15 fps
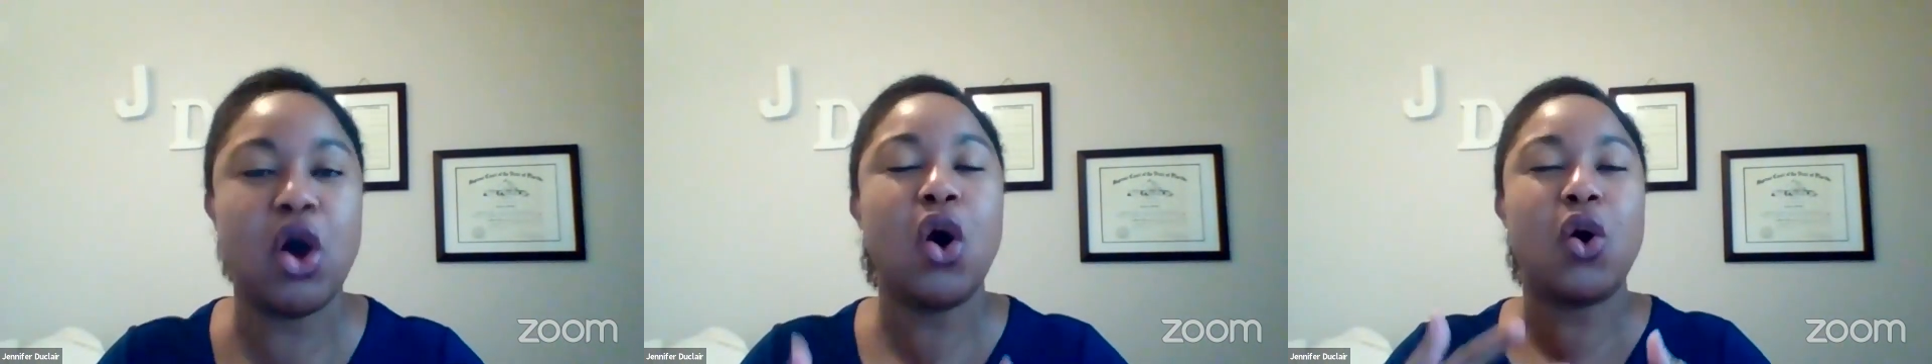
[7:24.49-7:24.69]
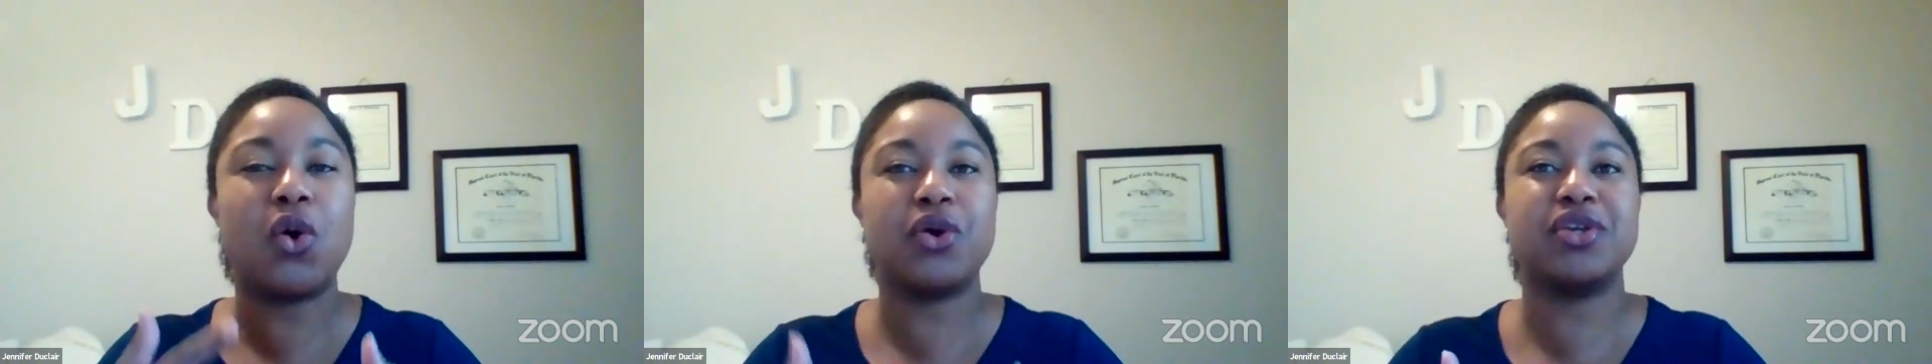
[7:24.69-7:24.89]

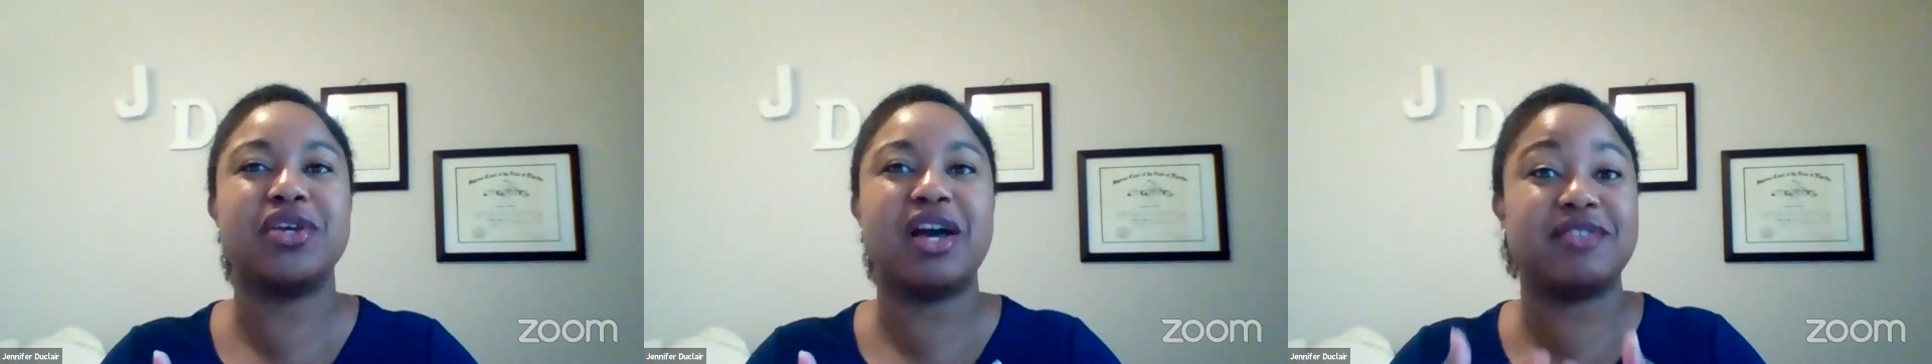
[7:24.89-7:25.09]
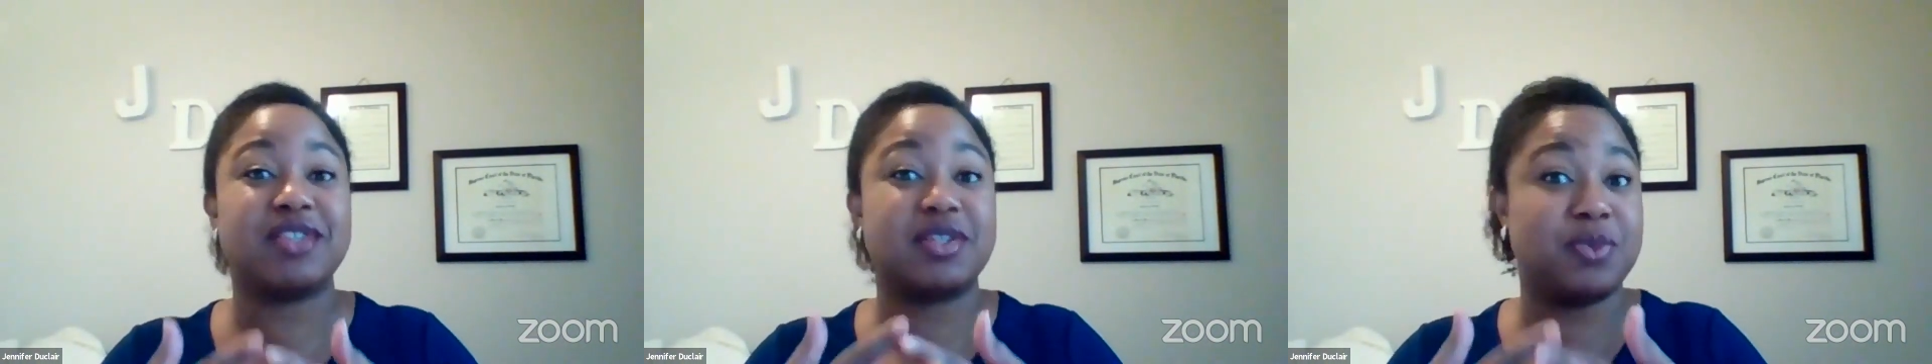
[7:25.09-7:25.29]
or you
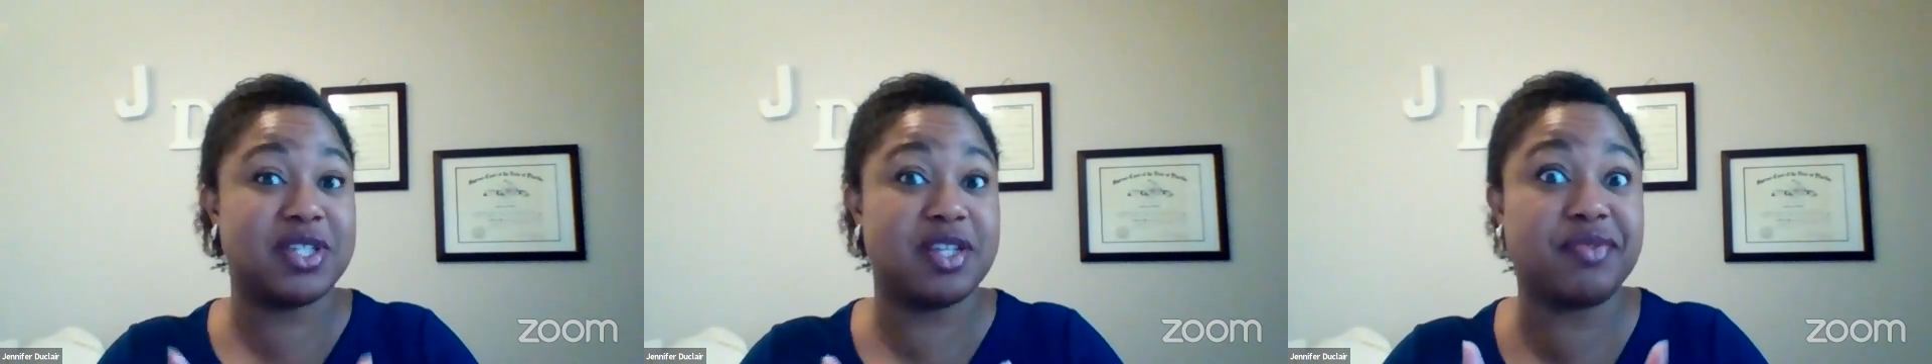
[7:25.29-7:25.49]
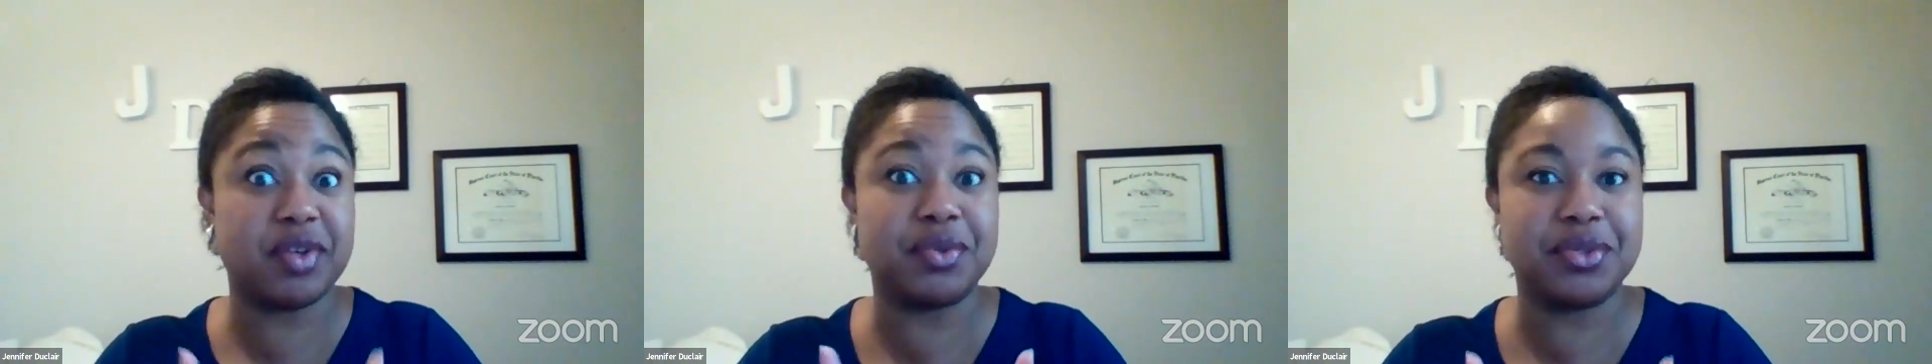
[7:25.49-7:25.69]
have a
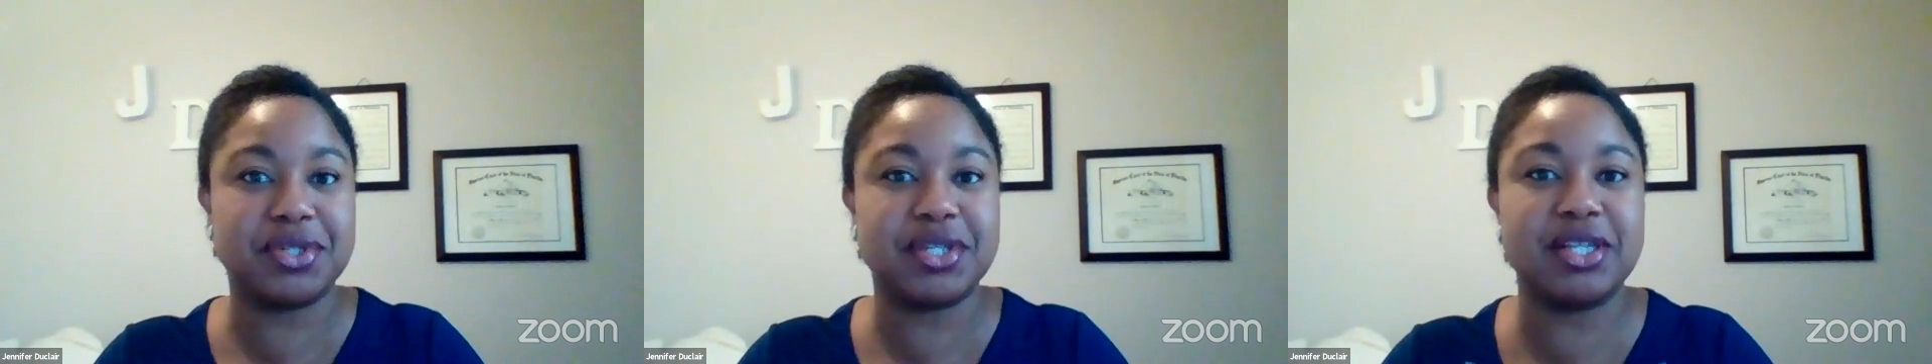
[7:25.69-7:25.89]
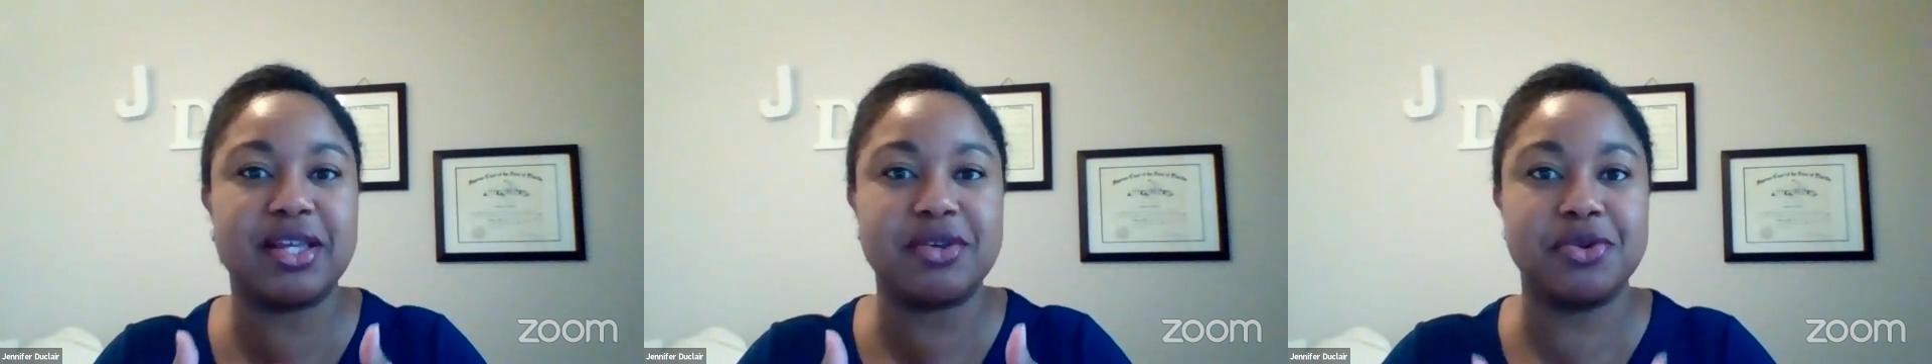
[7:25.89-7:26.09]
specific
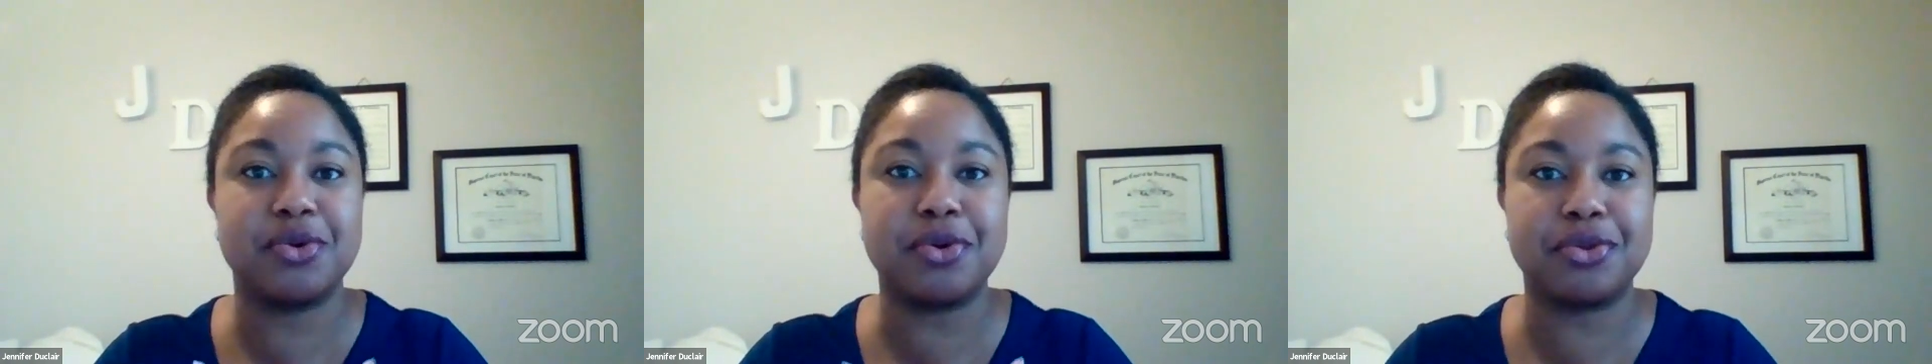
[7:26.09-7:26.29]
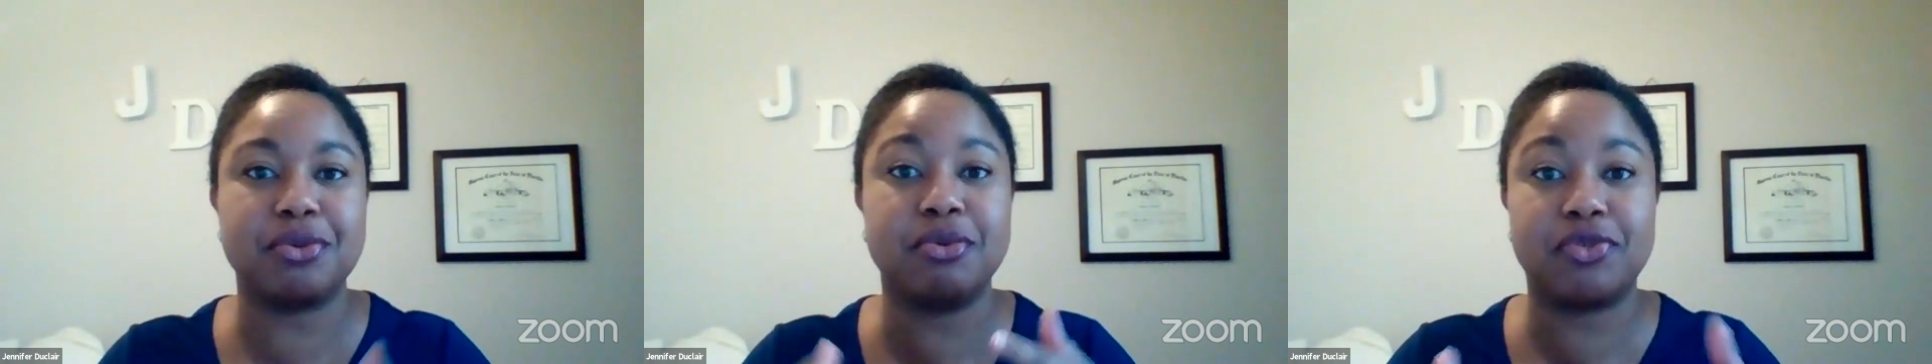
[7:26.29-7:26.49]
routine that you go
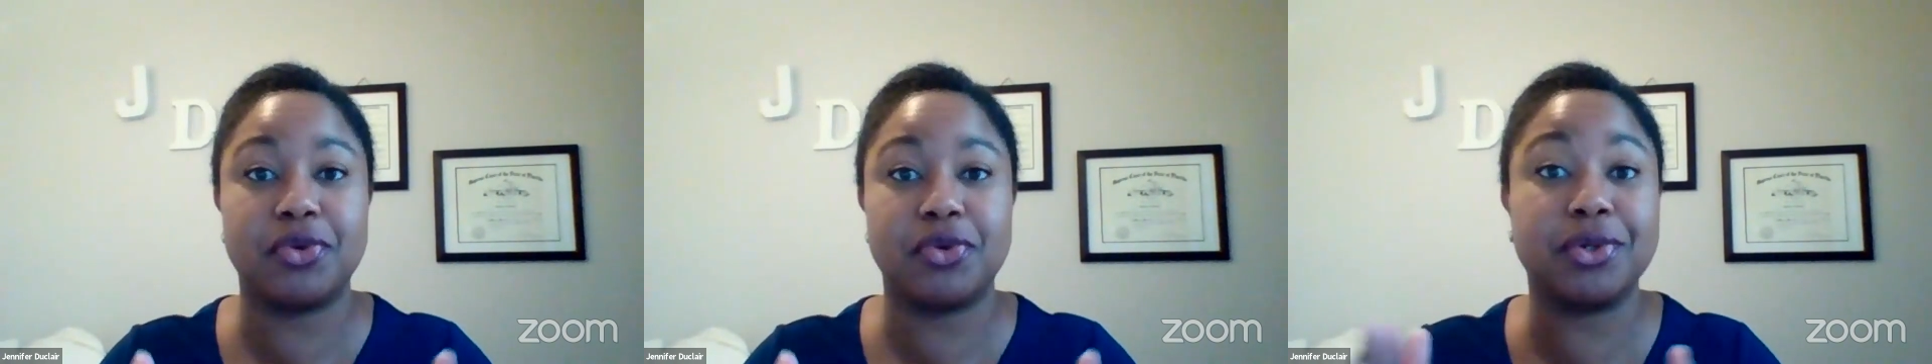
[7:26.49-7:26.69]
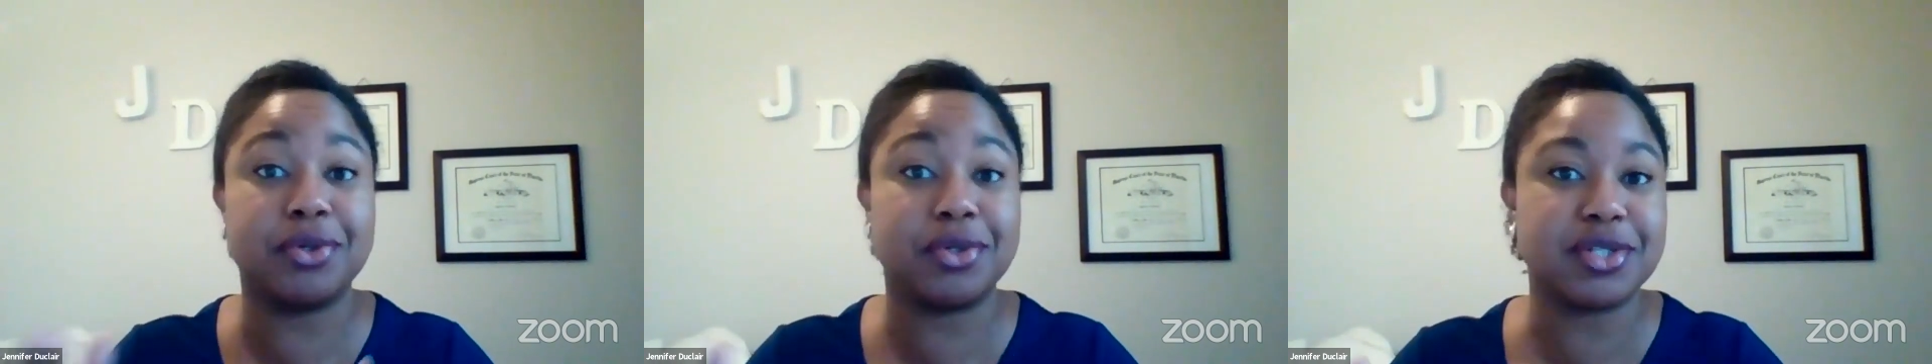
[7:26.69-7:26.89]
through before
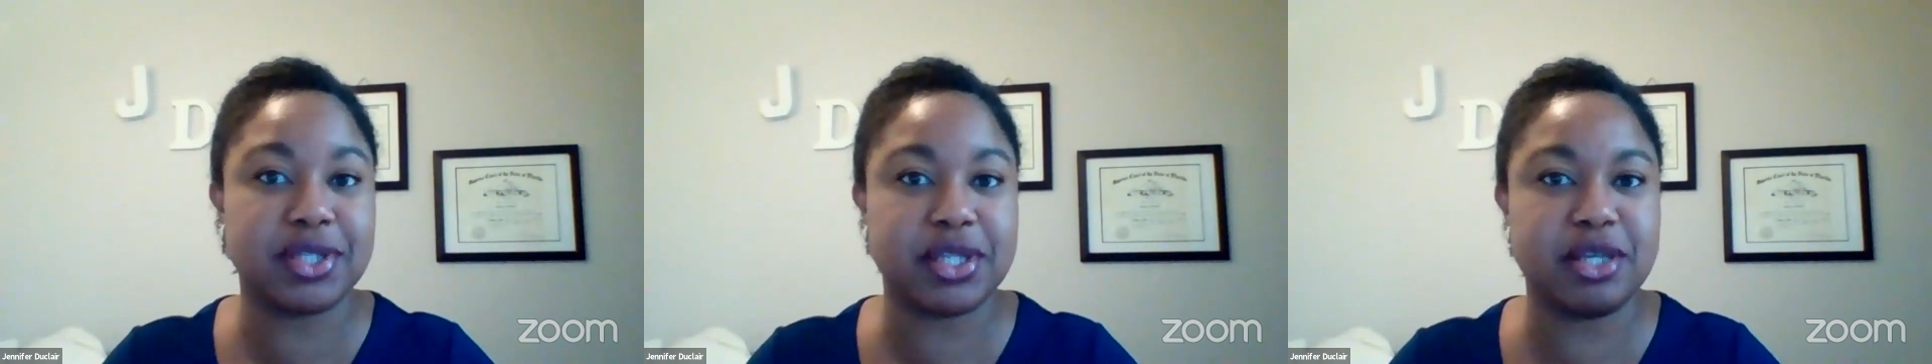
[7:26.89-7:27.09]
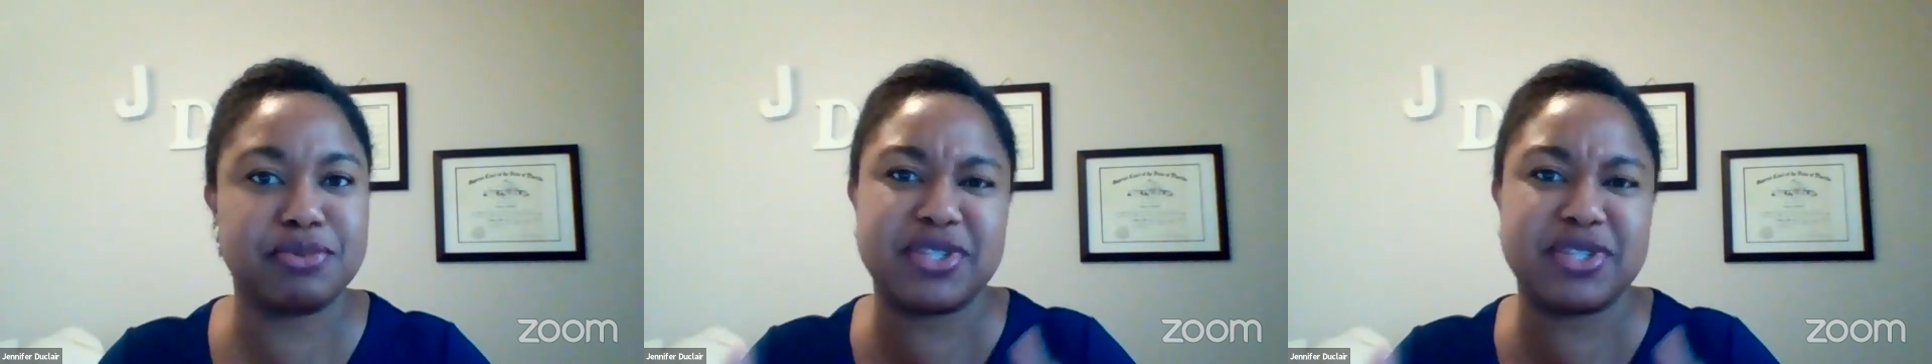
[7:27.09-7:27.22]
you go to sleep.